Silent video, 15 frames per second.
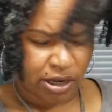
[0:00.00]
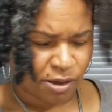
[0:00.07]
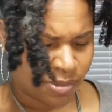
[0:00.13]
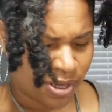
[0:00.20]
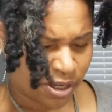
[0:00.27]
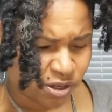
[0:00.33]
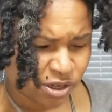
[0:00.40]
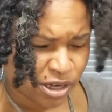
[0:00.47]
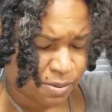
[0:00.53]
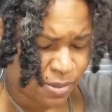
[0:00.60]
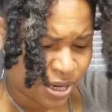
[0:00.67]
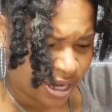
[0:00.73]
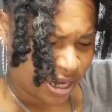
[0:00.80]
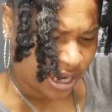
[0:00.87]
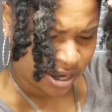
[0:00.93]
can make sure that my
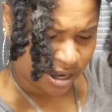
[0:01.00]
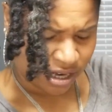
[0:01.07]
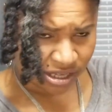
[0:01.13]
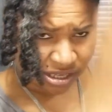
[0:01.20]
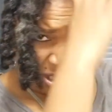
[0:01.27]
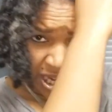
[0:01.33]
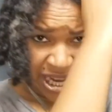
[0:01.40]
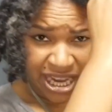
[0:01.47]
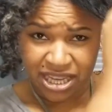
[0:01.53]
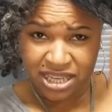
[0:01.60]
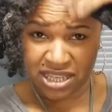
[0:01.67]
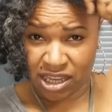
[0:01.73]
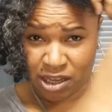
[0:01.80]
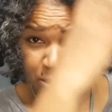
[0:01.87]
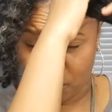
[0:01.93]
hair is nice
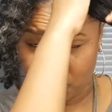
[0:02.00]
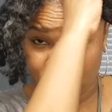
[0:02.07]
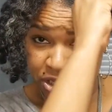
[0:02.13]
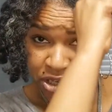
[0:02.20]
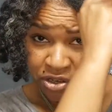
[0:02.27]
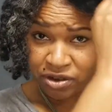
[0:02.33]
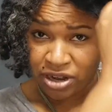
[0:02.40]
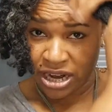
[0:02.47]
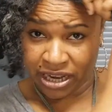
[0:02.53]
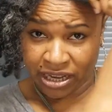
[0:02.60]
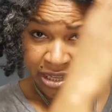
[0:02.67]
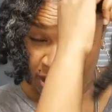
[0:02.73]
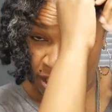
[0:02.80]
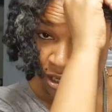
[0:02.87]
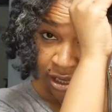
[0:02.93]
and
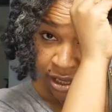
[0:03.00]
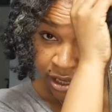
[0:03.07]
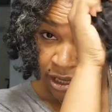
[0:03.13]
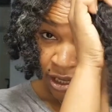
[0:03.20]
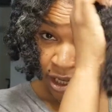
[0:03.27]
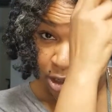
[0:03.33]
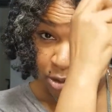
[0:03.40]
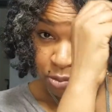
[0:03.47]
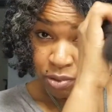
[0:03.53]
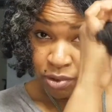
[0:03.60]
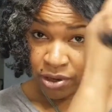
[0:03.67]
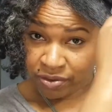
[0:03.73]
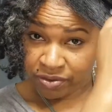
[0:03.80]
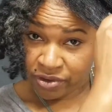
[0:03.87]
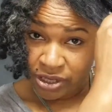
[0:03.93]
moisturized and
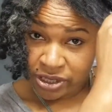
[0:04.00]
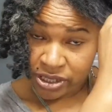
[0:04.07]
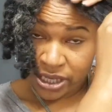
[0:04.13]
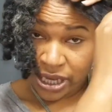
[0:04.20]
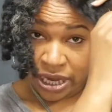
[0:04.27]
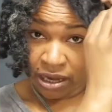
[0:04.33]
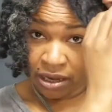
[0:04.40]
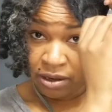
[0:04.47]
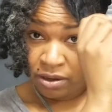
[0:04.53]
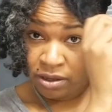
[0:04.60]
prepped for this style.